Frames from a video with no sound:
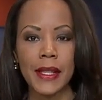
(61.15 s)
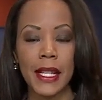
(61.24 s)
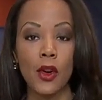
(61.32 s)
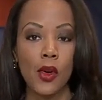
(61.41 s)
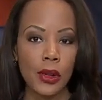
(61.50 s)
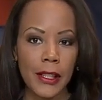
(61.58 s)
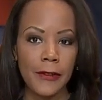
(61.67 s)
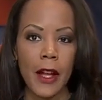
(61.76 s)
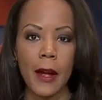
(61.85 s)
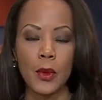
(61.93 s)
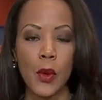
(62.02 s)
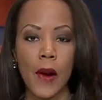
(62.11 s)
in early
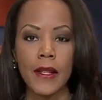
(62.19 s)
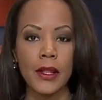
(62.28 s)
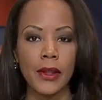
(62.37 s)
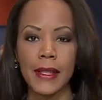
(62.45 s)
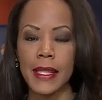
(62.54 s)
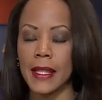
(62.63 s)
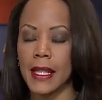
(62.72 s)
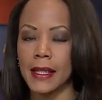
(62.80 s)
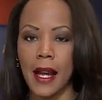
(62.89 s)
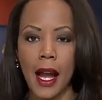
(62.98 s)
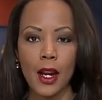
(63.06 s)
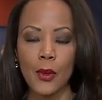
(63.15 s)
February. You can see the
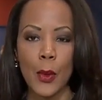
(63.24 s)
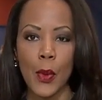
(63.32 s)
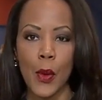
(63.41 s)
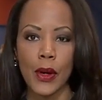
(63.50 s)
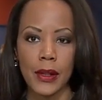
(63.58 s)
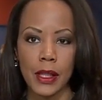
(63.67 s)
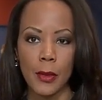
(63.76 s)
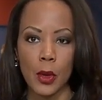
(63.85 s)
entire report on